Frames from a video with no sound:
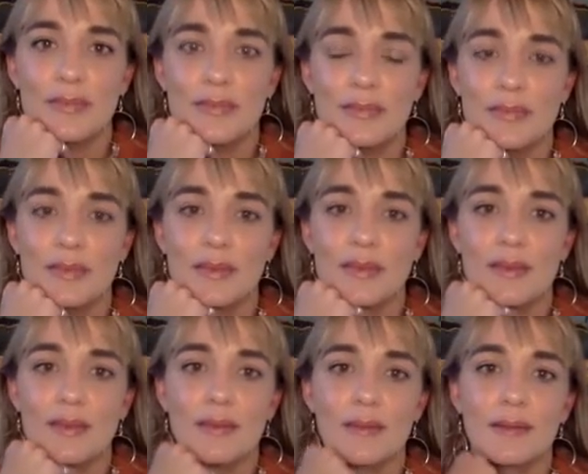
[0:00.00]

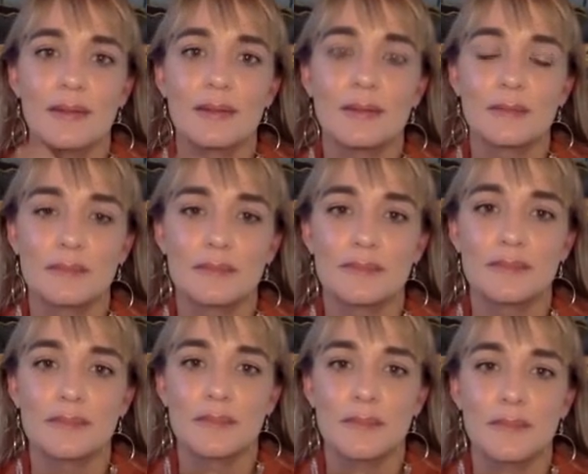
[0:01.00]

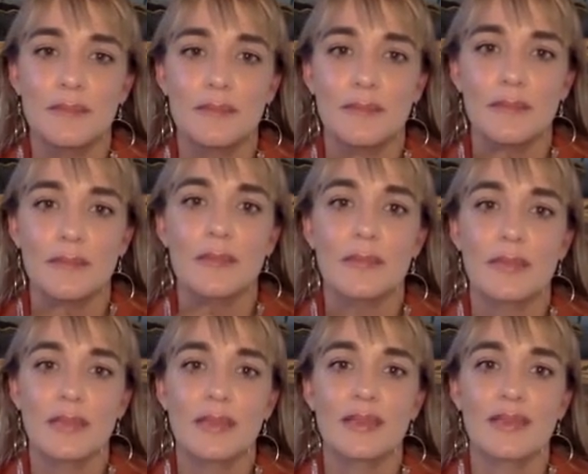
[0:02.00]

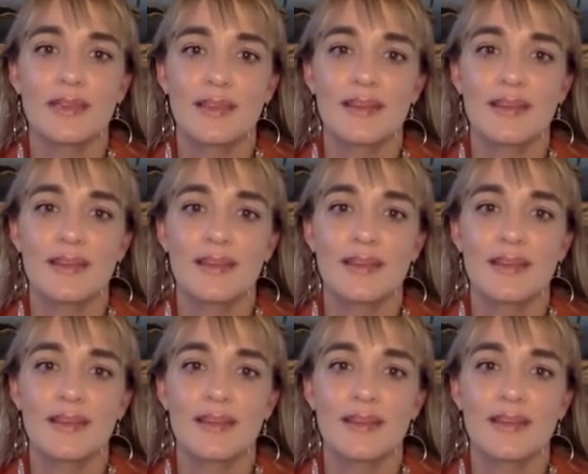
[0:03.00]
(silent)